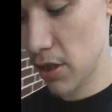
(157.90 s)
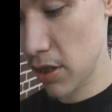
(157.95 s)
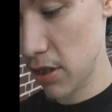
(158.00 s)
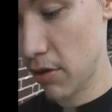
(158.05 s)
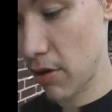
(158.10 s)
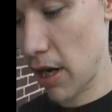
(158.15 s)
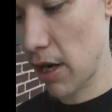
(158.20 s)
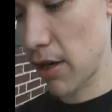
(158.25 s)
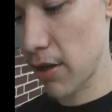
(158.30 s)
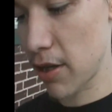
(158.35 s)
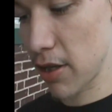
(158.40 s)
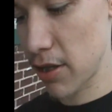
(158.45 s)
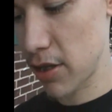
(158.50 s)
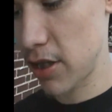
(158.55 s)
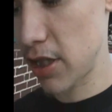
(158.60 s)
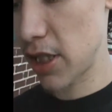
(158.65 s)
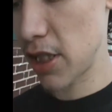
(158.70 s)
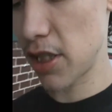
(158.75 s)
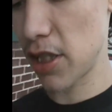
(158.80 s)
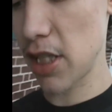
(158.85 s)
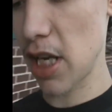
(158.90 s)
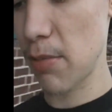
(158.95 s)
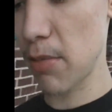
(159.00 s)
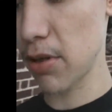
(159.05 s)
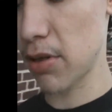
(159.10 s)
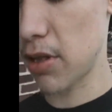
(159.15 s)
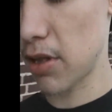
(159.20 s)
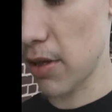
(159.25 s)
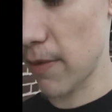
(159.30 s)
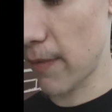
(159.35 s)
The Growlithe is not shiny. I'm
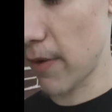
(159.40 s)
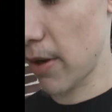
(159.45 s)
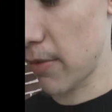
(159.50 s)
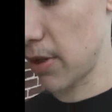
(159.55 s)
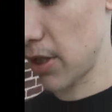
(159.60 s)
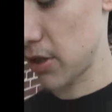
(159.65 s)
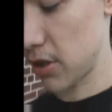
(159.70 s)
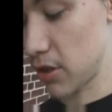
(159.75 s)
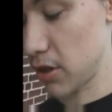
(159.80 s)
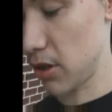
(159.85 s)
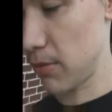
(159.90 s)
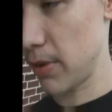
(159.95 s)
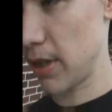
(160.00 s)
gonna turn the volume down just a